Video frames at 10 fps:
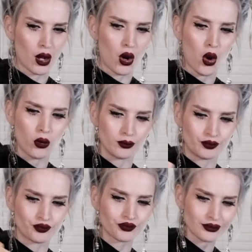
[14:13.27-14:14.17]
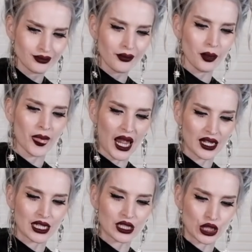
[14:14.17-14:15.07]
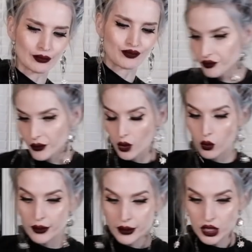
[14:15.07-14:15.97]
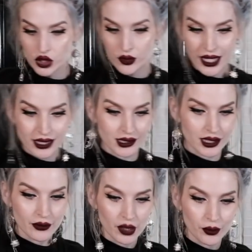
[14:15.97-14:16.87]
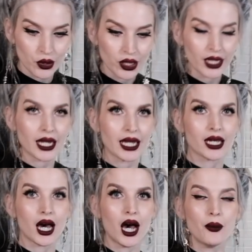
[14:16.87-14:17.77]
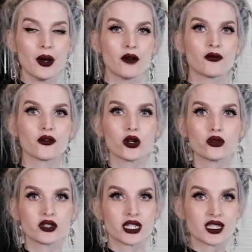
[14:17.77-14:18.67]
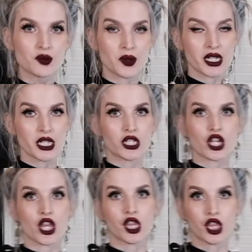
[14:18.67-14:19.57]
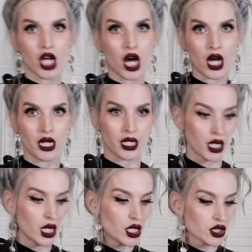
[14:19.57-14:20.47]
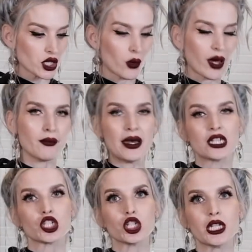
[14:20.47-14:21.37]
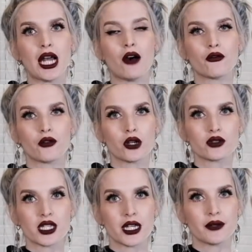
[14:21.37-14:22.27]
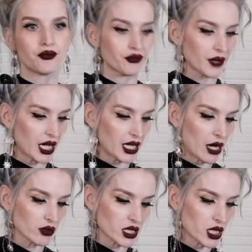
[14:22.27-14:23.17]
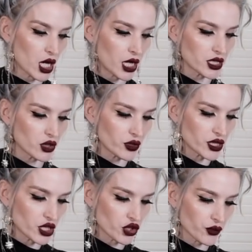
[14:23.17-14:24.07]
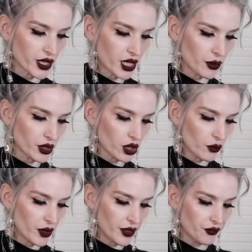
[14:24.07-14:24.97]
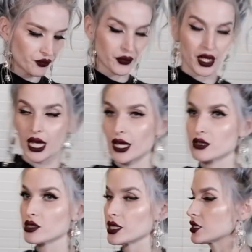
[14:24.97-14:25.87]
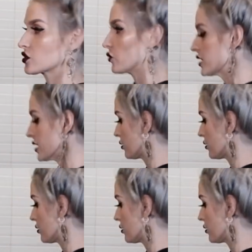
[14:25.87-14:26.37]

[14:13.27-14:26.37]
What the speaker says: Oh, that's good. What I'm gonna do next is I'm gonna put in a cup of frozen spinach thawed. So I measured it out frozen and now it's thawed, so it does shrink up a little bit. I also need to squeeze out